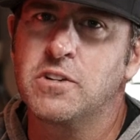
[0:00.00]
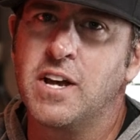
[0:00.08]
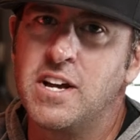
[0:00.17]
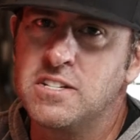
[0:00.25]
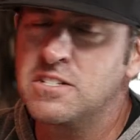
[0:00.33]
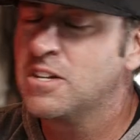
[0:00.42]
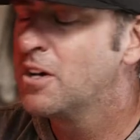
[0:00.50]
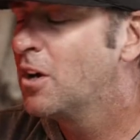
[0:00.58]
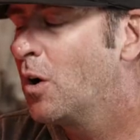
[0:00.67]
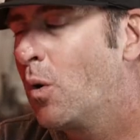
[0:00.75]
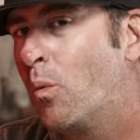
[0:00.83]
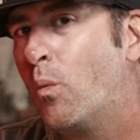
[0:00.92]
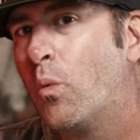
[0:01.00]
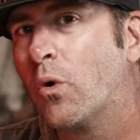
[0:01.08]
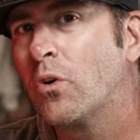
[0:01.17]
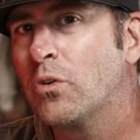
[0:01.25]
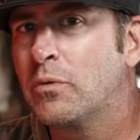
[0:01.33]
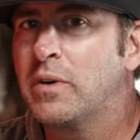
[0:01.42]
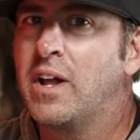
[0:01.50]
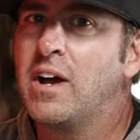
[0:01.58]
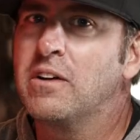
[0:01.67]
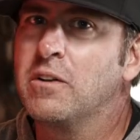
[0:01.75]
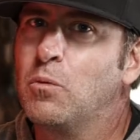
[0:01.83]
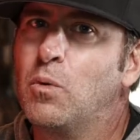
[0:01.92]
guest,
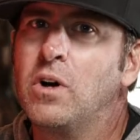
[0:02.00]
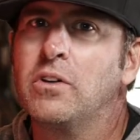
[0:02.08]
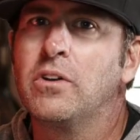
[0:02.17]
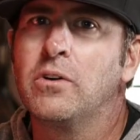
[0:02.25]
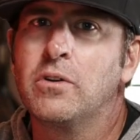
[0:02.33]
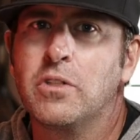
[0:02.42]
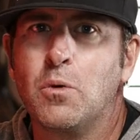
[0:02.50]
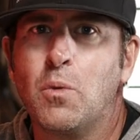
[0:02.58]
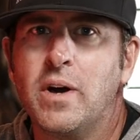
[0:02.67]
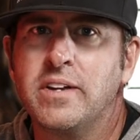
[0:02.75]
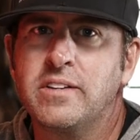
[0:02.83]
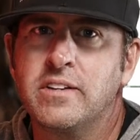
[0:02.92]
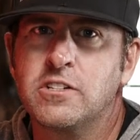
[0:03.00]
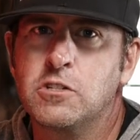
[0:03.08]
world-renowned and well-known in the whitetail